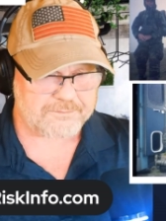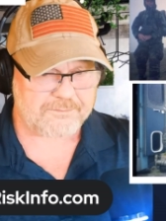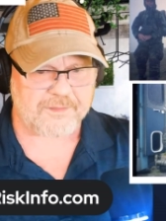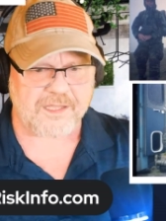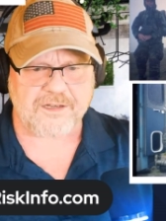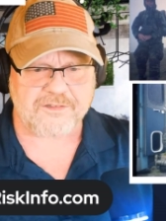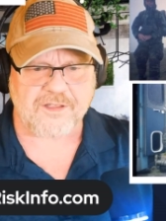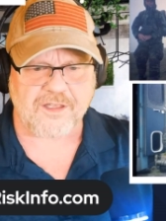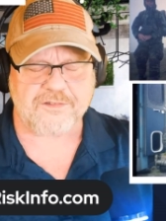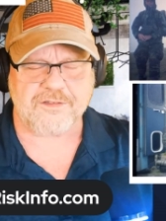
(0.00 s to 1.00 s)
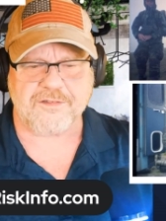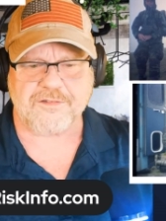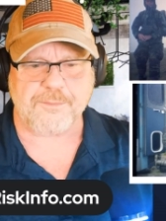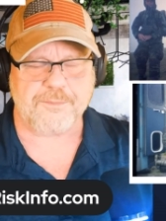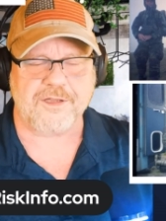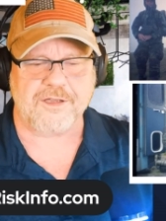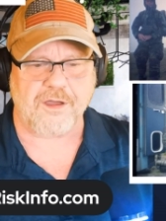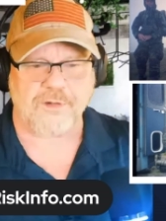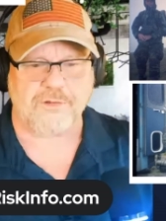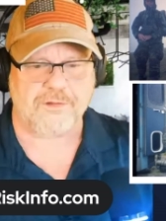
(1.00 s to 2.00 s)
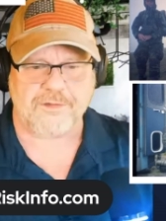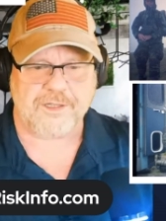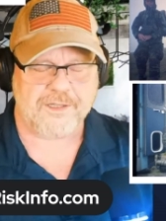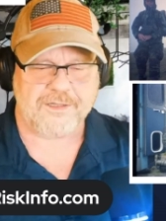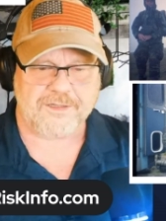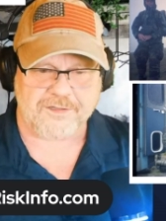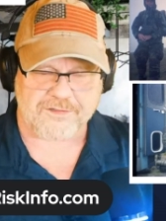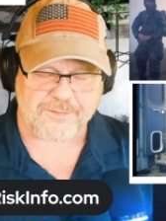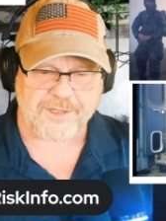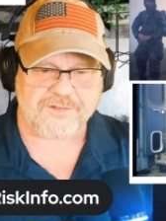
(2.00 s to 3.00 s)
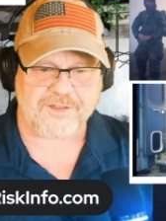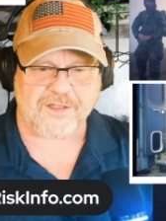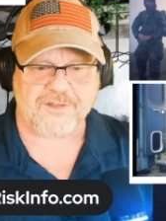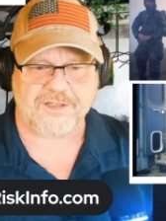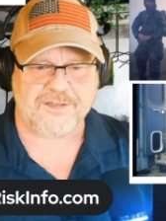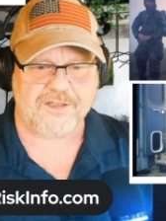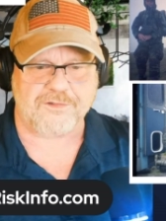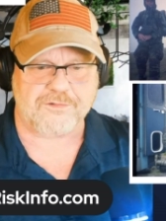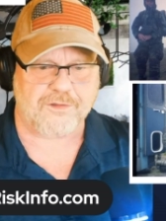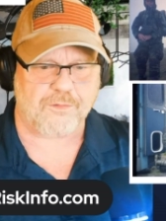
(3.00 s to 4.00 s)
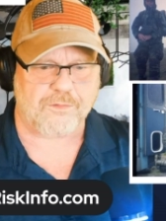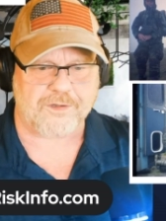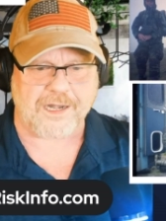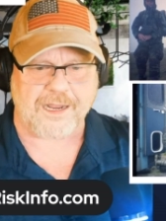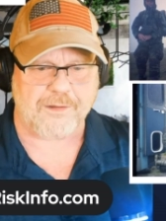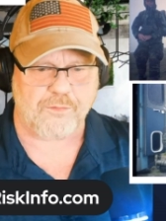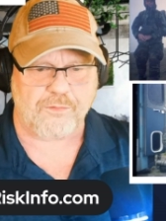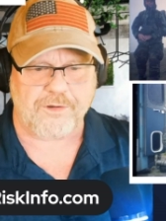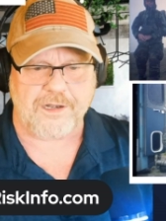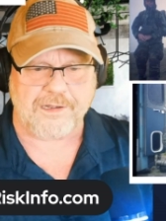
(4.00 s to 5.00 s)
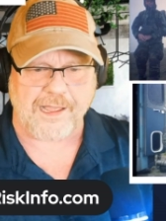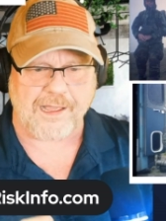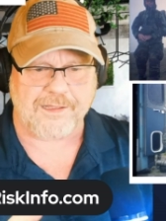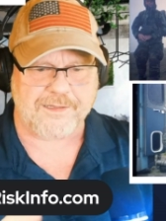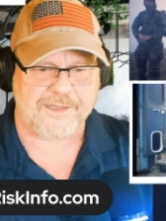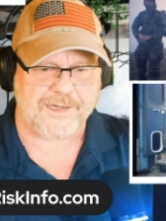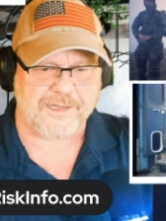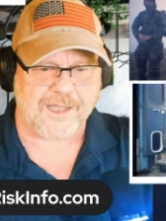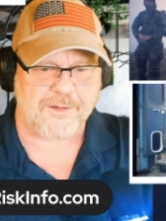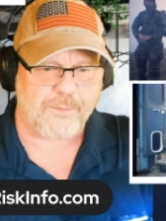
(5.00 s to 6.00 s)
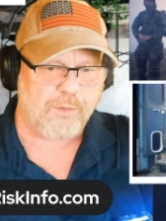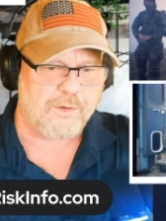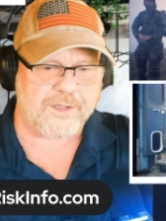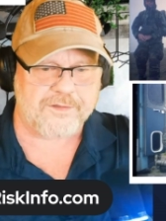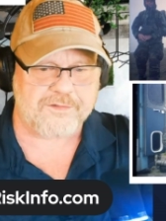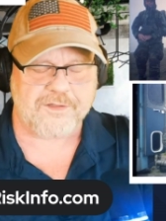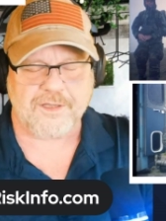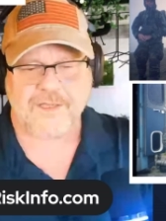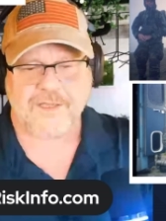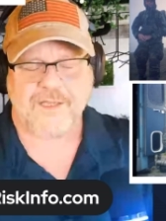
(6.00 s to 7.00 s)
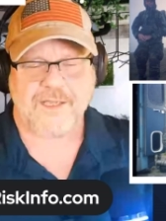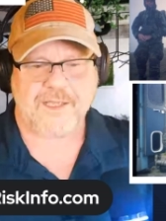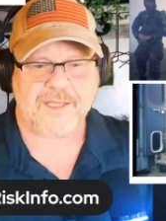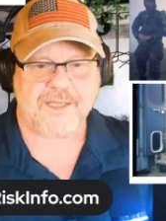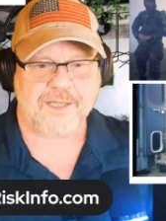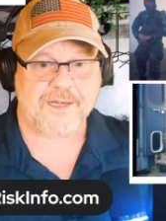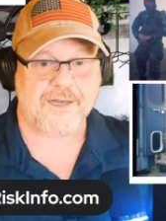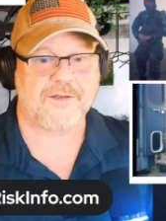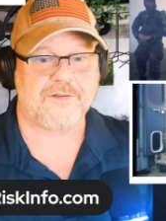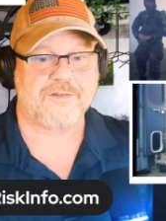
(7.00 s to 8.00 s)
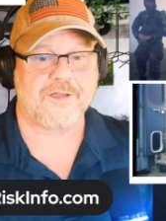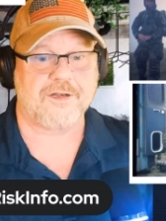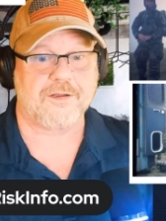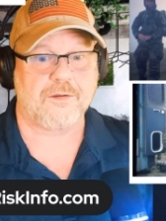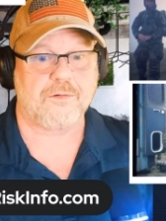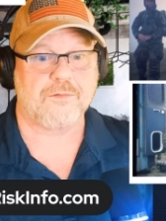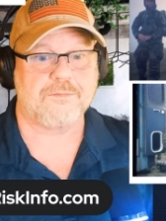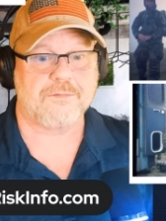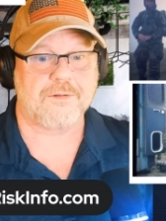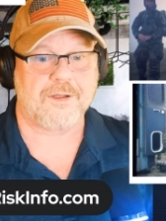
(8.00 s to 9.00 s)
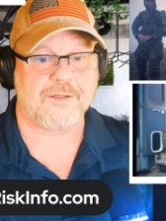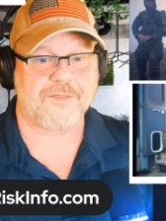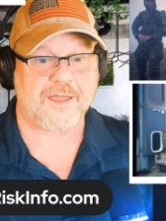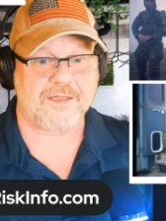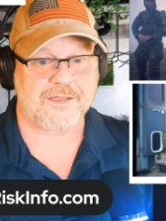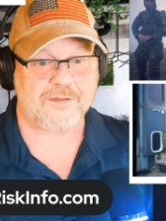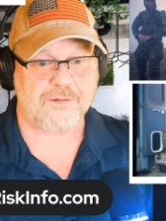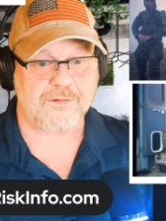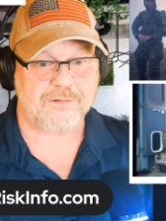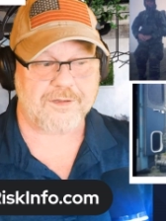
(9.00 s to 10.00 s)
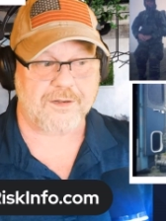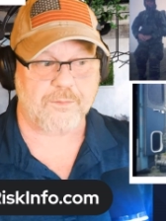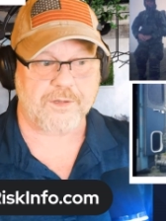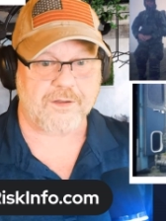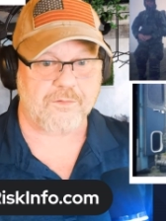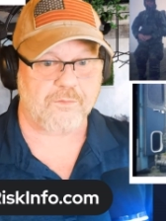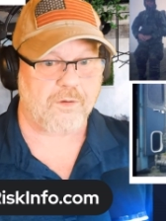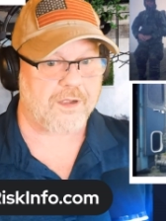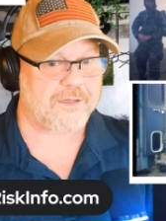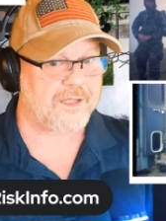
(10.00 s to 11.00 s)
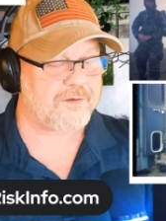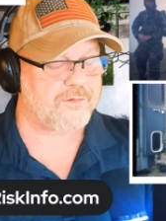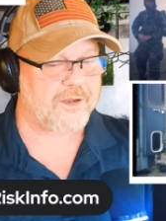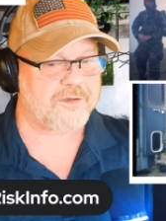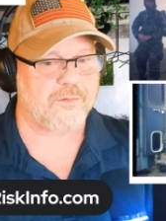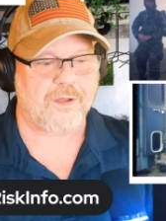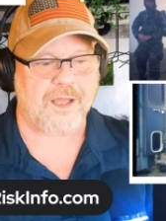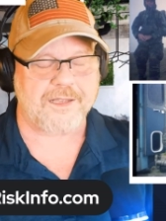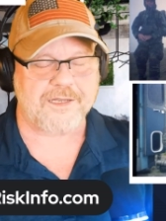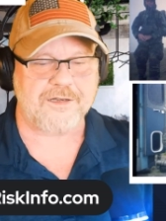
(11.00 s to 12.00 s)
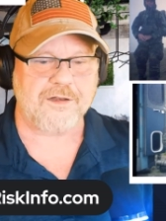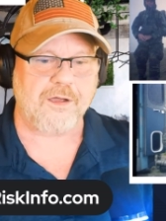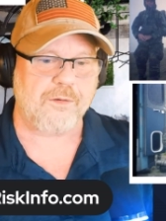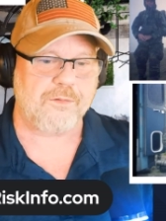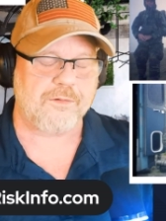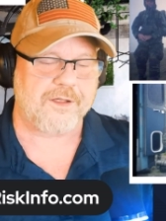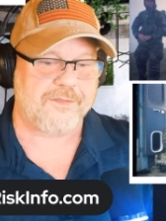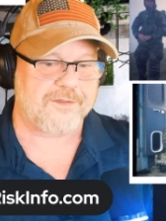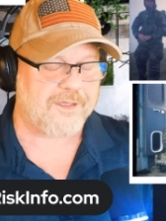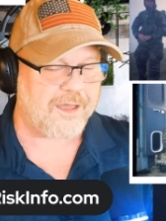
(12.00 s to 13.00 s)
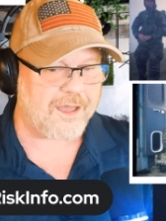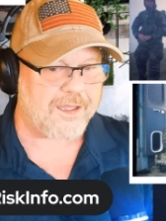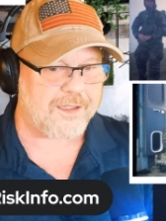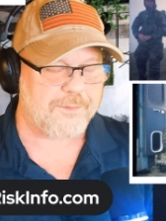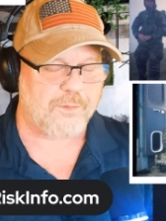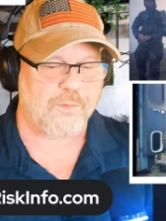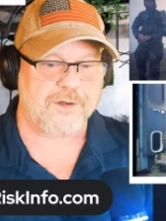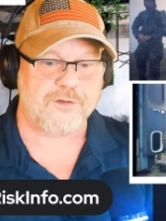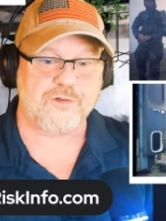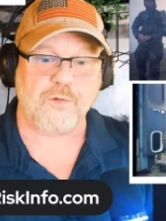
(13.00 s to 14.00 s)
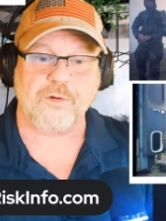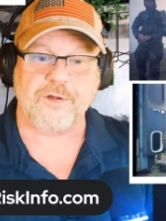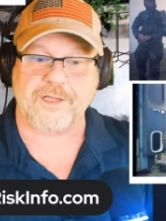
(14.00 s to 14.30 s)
and he says in something guttural that to me sounds like this, and he kind of points, and I just kind of go, uh, thank you. And we kind of walked that direction. Well, I didn't know at the time what a Geordie